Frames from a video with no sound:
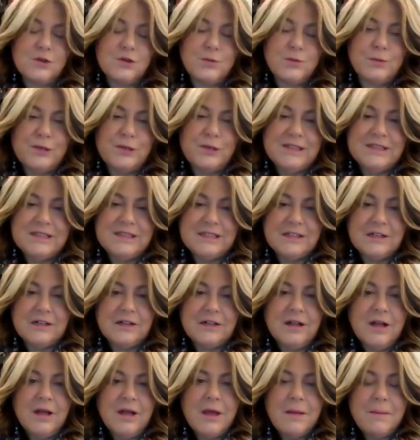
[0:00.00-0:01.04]

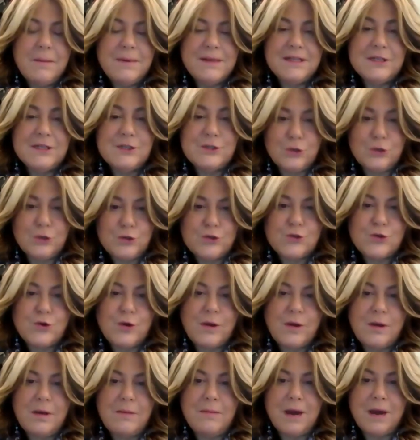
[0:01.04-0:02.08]
political, but it's also
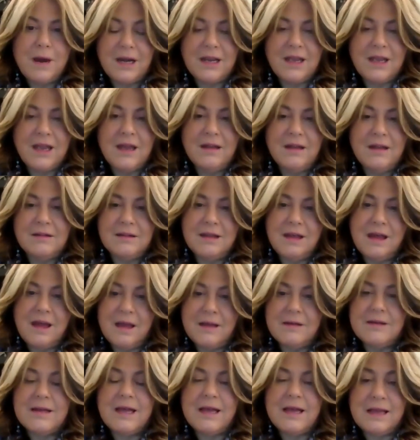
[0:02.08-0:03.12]
a market
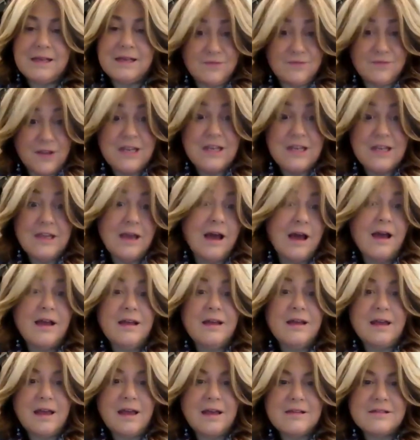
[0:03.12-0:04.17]
that is very
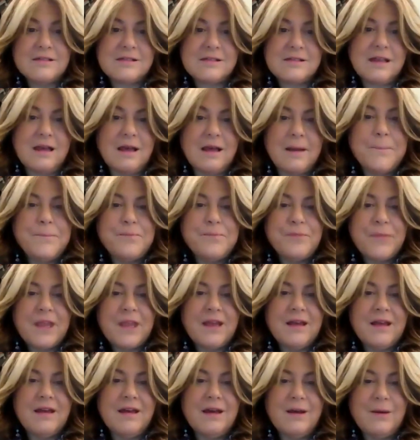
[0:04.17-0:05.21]
young, as
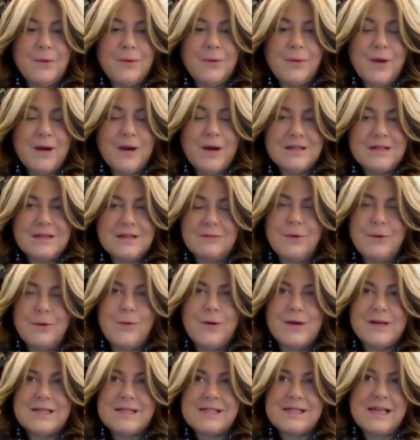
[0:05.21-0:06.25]
we
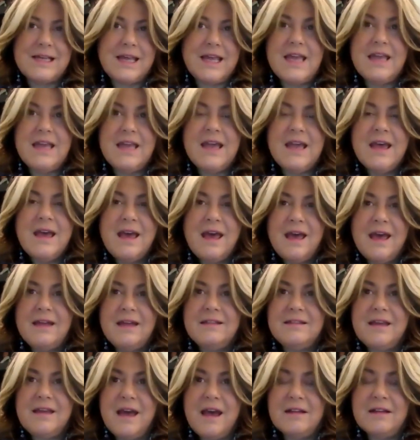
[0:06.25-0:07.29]
were saying,
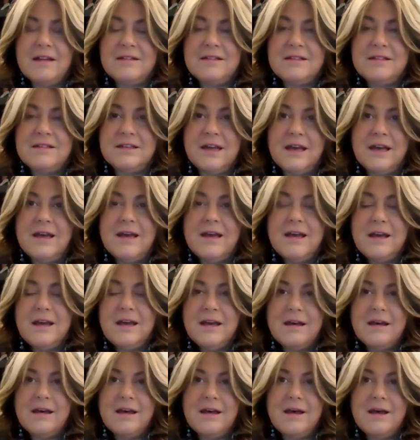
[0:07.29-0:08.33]
and that
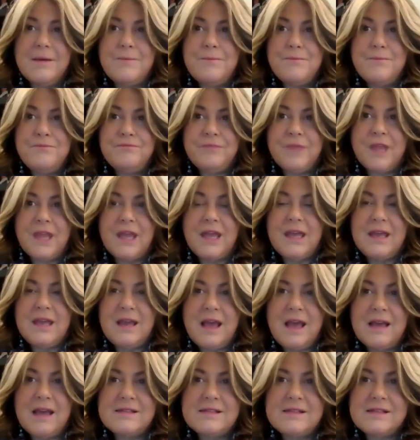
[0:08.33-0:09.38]

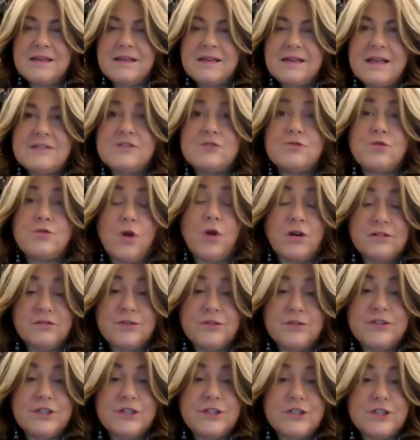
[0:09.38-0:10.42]
has strong
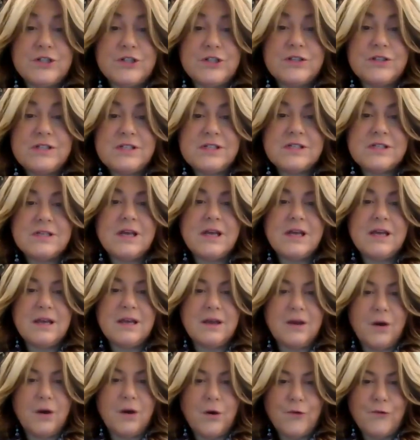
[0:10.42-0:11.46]
traditions
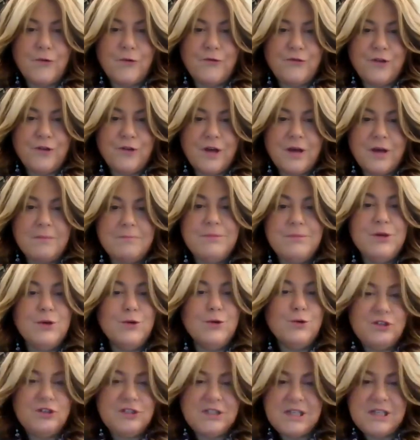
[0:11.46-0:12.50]
of
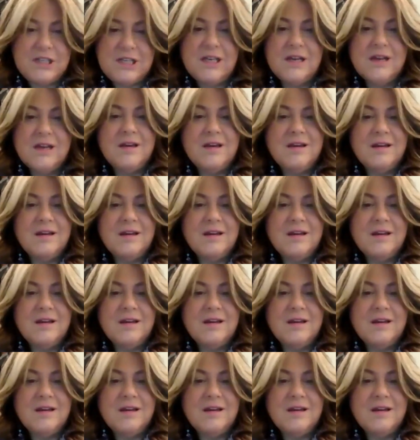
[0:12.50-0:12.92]
beauty,